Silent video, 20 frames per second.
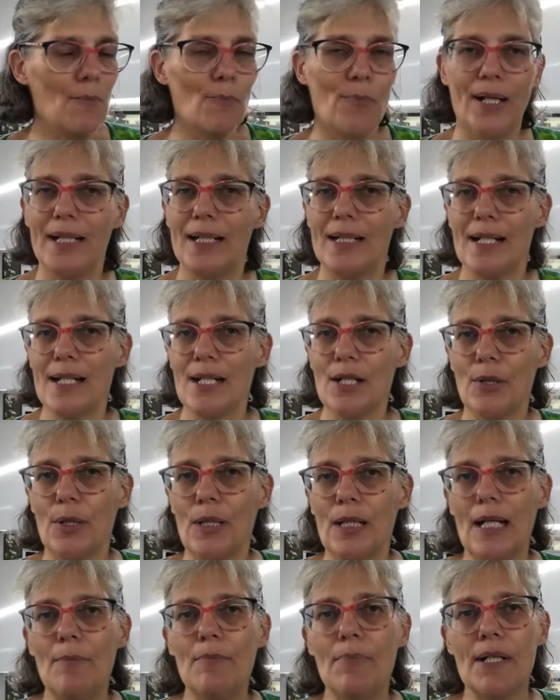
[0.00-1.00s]
But it is an
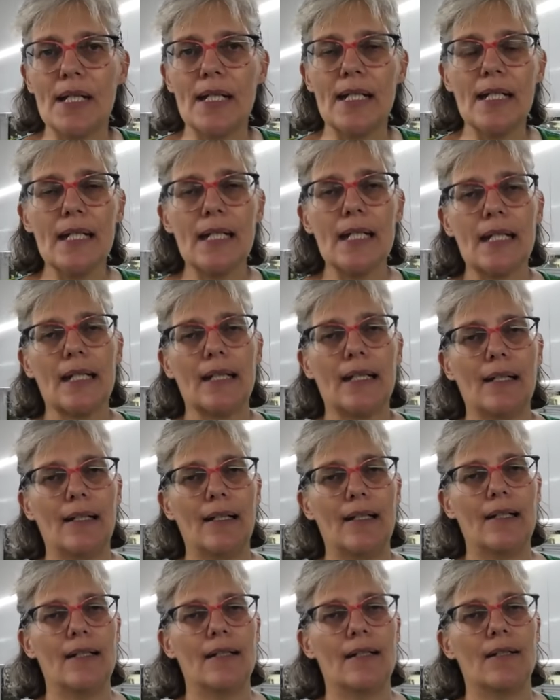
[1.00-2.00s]
online business,
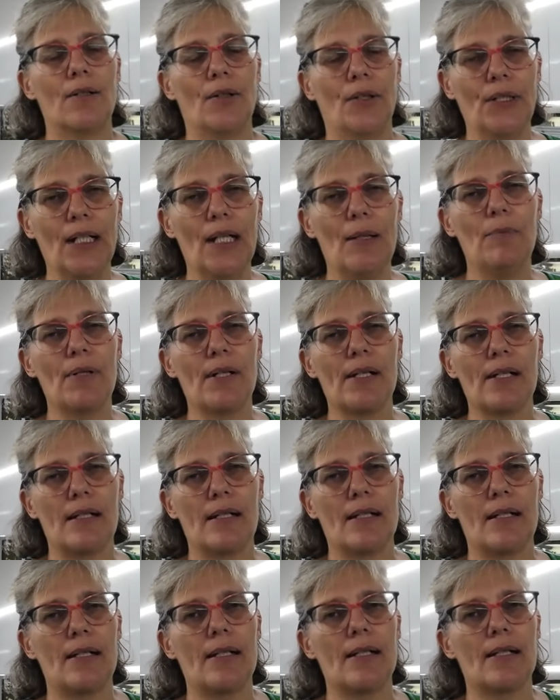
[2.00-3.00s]
and online
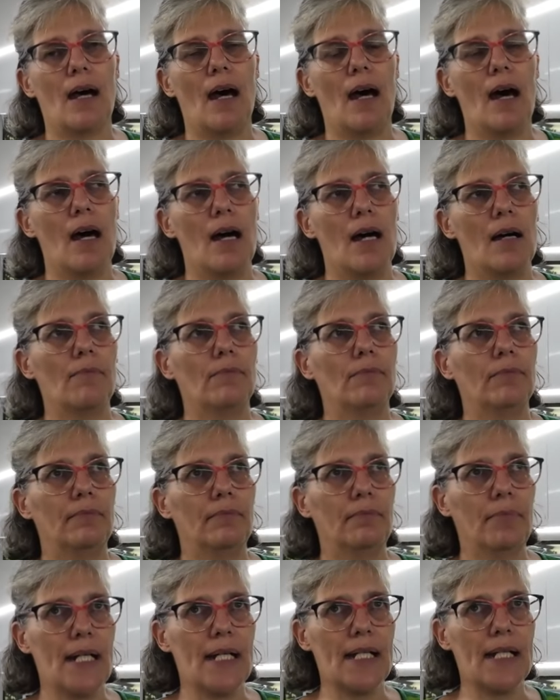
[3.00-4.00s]
businesses are
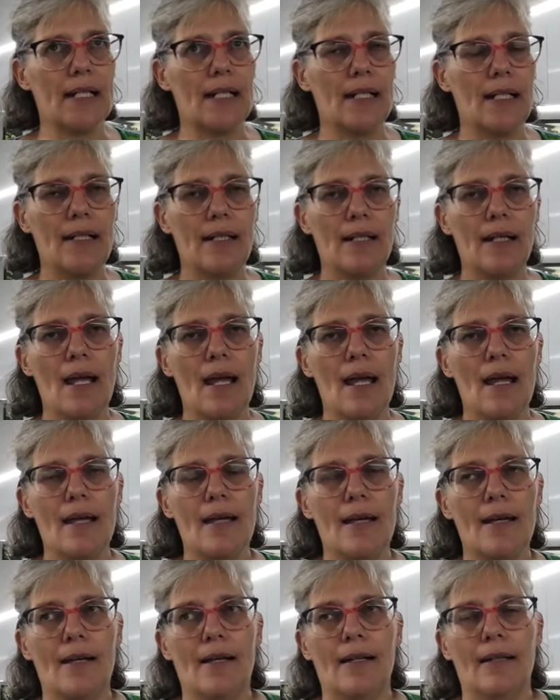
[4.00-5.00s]
basically
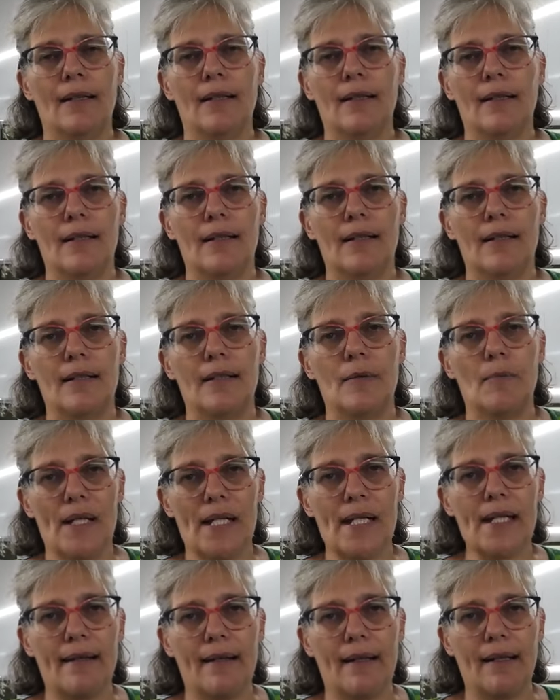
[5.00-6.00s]

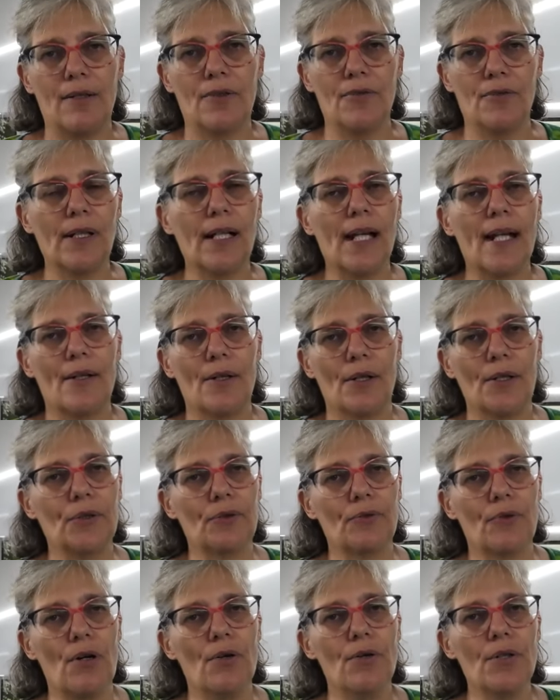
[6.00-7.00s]
best thing to take on
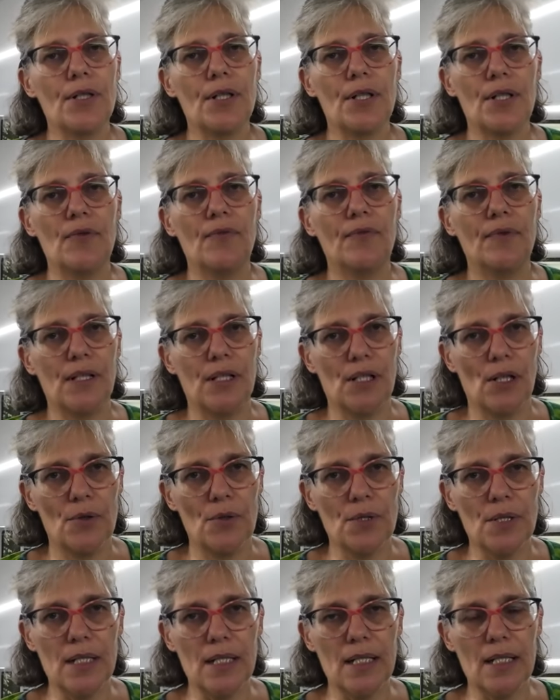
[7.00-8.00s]
the road if you
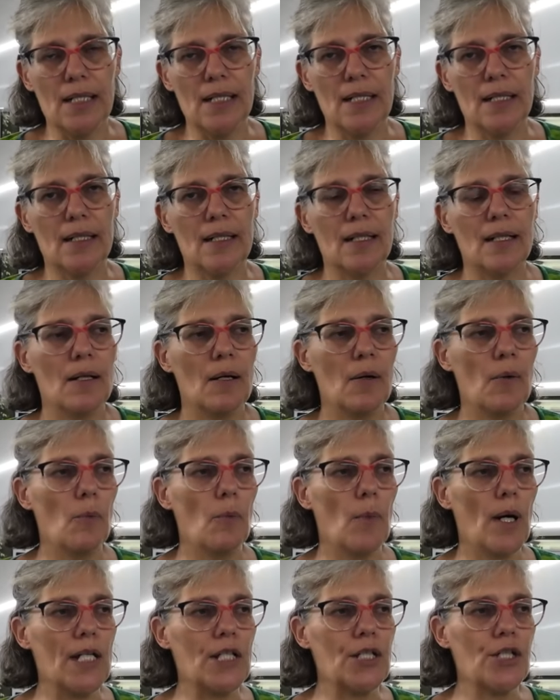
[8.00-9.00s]
don't need
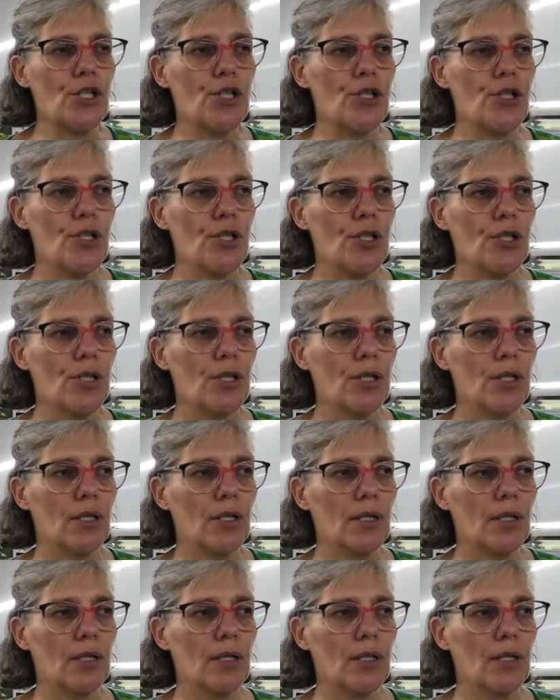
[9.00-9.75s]
much